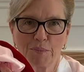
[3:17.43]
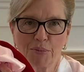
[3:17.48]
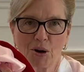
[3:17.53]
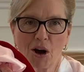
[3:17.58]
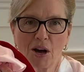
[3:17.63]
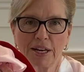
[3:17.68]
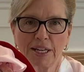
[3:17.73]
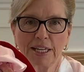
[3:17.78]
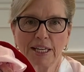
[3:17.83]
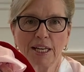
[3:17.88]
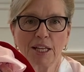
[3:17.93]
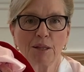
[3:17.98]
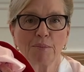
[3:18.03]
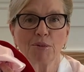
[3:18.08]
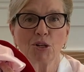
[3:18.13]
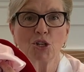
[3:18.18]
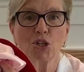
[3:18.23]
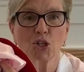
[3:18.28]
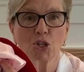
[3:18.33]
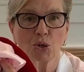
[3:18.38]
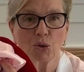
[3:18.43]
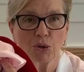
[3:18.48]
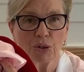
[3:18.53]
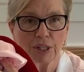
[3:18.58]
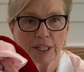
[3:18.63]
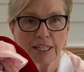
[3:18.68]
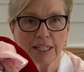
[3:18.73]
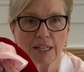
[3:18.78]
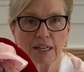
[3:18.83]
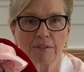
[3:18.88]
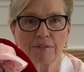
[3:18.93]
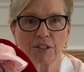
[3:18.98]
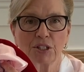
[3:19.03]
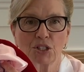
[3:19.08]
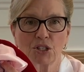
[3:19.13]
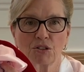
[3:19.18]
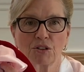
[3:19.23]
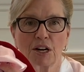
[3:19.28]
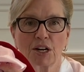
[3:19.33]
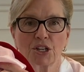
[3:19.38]
body, and the majority of its
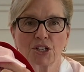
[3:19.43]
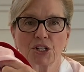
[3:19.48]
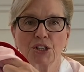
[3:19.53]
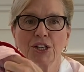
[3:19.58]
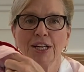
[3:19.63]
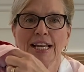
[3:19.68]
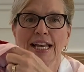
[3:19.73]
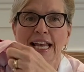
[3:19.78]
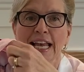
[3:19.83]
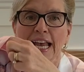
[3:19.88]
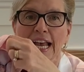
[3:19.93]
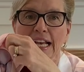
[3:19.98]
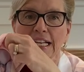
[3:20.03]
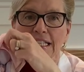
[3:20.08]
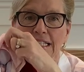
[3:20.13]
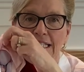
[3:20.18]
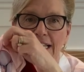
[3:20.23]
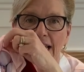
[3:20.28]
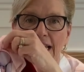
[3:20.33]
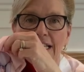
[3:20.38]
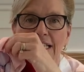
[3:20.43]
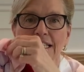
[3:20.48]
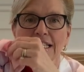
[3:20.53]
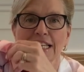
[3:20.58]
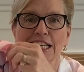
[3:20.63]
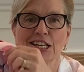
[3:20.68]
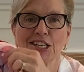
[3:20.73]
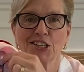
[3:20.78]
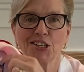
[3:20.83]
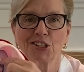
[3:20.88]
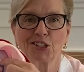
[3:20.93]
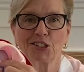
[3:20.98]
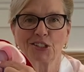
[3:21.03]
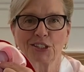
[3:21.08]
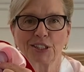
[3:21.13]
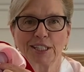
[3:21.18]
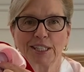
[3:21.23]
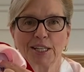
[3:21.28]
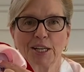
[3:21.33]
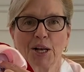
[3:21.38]
structure extends
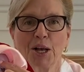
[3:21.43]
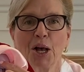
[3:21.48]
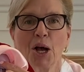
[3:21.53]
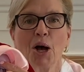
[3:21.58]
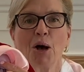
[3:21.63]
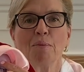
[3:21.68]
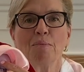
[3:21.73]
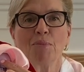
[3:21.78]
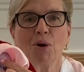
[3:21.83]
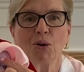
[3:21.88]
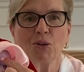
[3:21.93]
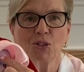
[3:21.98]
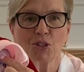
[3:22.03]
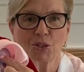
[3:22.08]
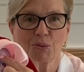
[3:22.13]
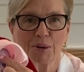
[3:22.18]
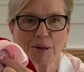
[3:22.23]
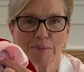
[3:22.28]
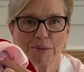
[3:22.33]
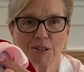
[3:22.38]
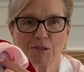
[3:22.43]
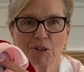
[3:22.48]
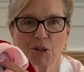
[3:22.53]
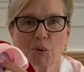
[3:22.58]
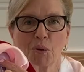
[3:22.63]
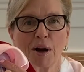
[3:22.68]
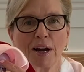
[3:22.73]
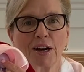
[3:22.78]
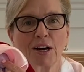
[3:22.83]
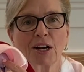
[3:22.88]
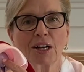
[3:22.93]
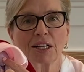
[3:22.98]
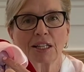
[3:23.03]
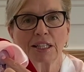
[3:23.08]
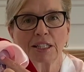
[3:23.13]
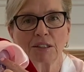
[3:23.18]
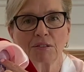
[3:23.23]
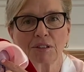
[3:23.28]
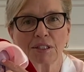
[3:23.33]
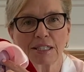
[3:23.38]
internally. Most women require
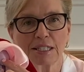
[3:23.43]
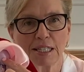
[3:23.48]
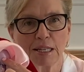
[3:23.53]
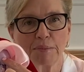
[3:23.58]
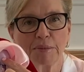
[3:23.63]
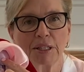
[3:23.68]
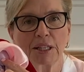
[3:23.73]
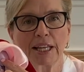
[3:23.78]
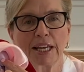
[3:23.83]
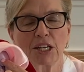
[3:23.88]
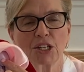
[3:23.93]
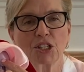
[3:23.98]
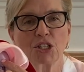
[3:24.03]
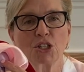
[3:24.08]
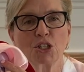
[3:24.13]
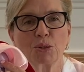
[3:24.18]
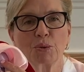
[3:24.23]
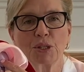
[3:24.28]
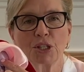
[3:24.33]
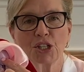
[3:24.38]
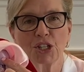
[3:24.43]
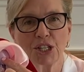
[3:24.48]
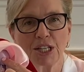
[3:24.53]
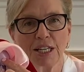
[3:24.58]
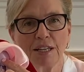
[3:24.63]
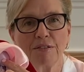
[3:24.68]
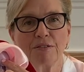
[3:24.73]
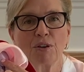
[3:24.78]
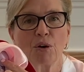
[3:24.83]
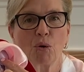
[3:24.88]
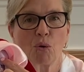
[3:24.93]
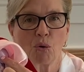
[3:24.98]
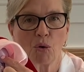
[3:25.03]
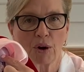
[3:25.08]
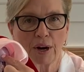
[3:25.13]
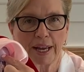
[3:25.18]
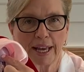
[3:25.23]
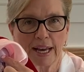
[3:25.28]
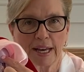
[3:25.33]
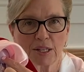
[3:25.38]
clitoral stimulation to achieve
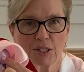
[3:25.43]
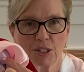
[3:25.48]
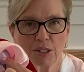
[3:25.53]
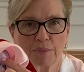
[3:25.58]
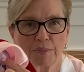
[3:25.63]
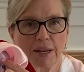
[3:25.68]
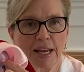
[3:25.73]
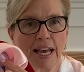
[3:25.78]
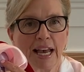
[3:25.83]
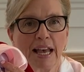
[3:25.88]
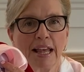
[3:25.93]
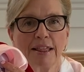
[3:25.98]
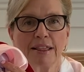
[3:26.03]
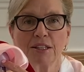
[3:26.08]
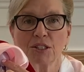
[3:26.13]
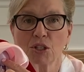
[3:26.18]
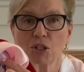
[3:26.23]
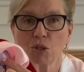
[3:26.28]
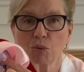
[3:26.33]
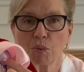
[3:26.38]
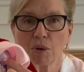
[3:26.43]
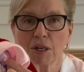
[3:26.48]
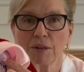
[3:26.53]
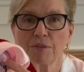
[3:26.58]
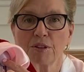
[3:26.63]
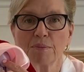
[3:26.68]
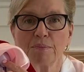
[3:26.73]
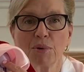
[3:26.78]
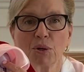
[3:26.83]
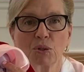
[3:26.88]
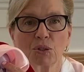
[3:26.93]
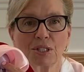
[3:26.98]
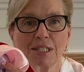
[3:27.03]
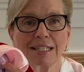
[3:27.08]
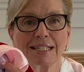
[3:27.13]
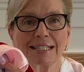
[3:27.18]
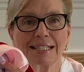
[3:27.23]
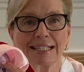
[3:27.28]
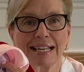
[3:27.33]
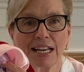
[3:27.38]
orgasm. This is one of the most
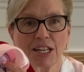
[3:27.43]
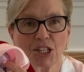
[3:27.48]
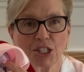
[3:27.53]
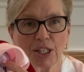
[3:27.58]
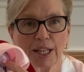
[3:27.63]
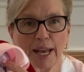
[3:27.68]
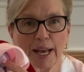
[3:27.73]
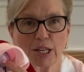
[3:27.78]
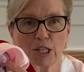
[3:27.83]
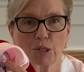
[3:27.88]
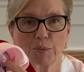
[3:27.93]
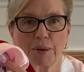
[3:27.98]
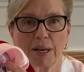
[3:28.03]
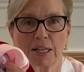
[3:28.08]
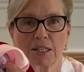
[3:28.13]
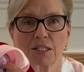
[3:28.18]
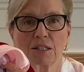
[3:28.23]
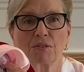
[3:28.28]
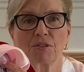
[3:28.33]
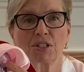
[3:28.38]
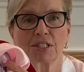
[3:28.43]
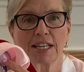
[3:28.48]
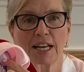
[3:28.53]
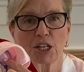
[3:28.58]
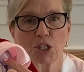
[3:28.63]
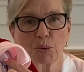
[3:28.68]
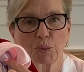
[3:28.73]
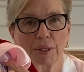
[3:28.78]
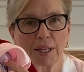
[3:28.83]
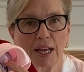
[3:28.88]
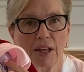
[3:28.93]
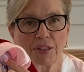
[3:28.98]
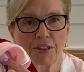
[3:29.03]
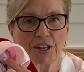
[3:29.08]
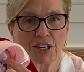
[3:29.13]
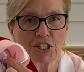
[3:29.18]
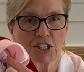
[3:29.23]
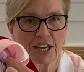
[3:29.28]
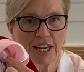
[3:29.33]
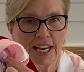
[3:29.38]
essential aspects of sexual health
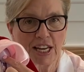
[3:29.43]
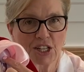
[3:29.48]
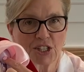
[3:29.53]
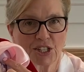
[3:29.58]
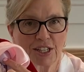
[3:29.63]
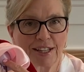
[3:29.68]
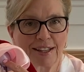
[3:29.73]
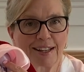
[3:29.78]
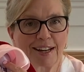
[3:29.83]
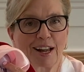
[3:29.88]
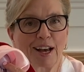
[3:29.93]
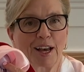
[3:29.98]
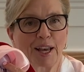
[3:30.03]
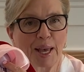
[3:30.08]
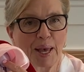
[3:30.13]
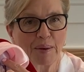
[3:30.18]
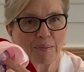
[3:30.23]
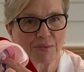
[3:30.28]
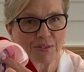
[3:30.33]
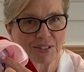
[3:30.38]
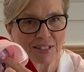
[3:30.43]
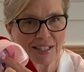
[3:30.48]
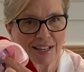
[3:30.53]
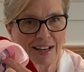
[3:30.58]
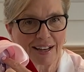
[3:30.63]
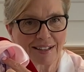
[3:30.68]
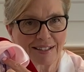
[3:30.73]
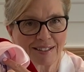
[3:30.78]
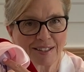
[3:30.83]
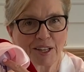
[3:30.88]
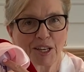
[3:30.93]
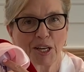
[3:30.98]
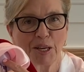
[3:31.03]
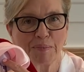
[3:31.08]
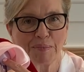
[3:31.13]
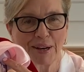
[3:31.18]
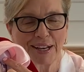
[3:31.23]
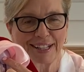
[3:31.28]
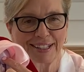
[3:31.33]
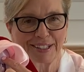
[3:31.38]
education that I emphasize in
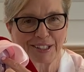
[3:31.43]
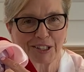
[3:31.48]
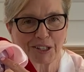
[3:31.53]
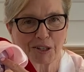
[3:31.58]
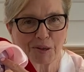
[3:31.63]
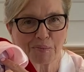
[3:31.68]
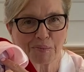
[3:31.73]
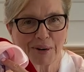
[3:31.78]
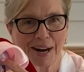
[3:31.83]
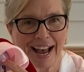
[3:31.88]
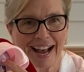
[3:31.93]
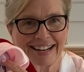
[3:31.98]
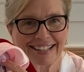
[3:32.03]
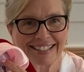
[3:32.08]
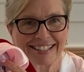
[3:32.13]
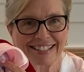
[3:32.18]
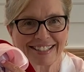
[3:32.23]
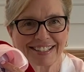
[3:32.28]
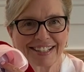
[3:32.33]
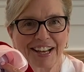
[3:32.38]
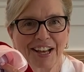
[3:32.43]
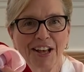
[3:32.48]
my clinical practice.